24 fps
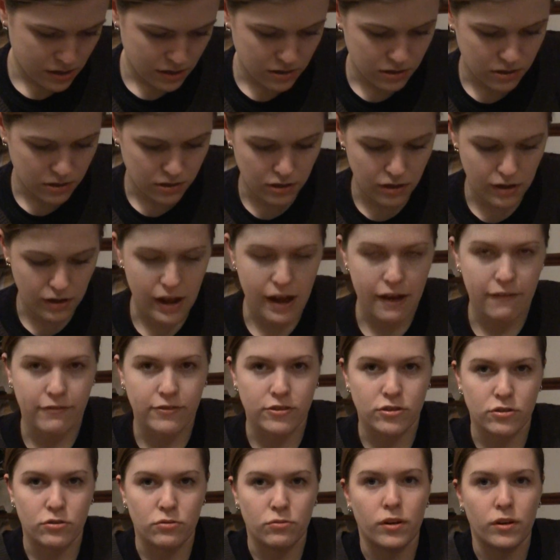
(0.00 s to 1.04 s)
So you don't
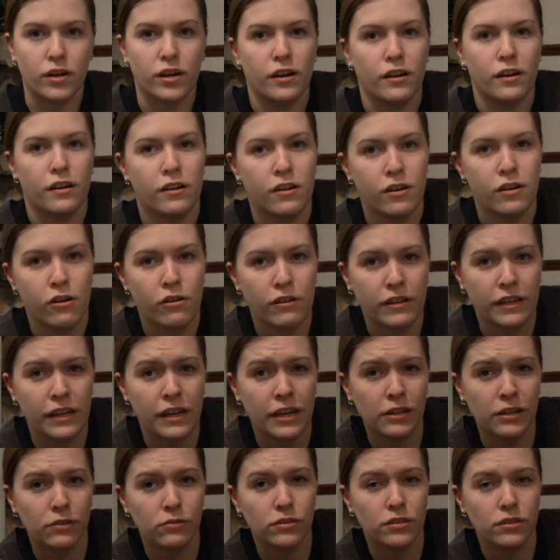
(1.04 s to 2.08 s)
have to
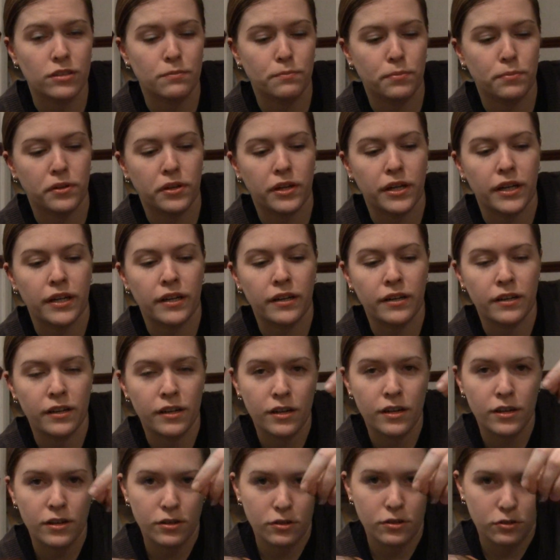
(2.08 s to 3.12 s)
kill the spine
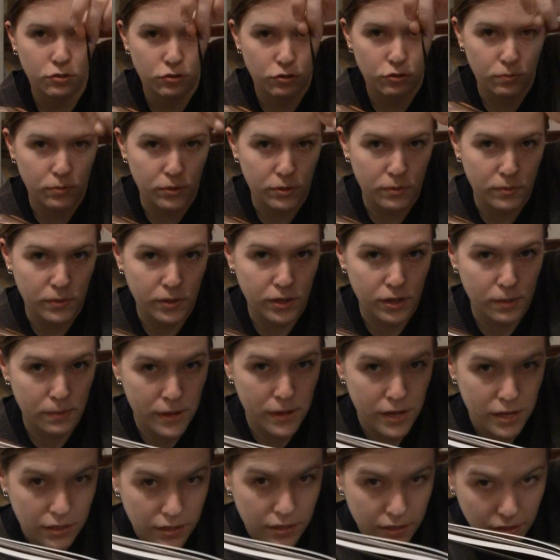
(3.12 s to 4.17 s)
to bookmark a
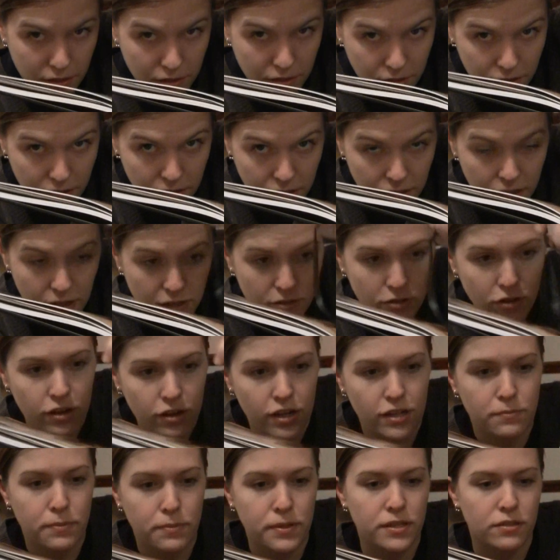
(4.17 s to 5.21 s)
page. As you can see there, it's got a
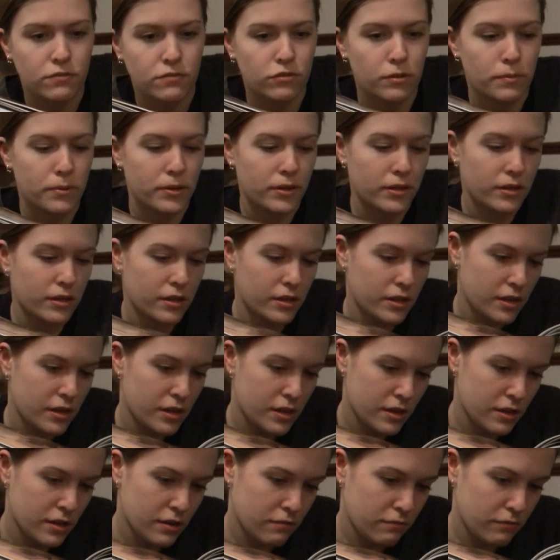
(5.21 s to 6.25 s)
nice piece of ribbon
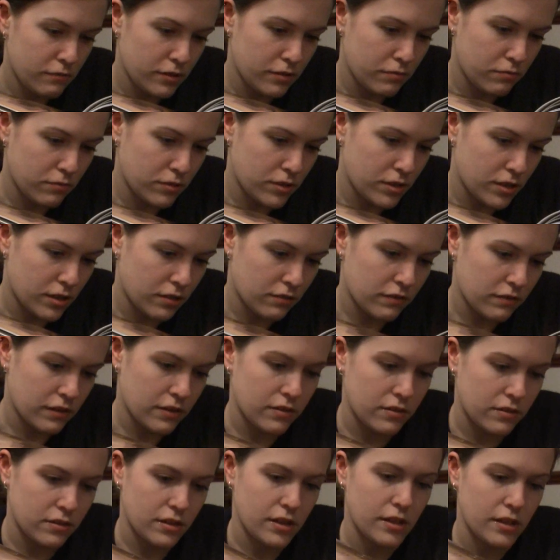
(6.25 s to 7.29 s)
which was tucked
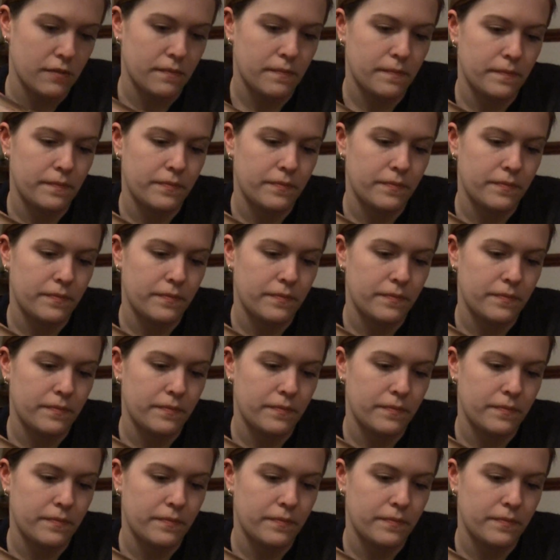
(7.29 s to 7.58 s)
around the side.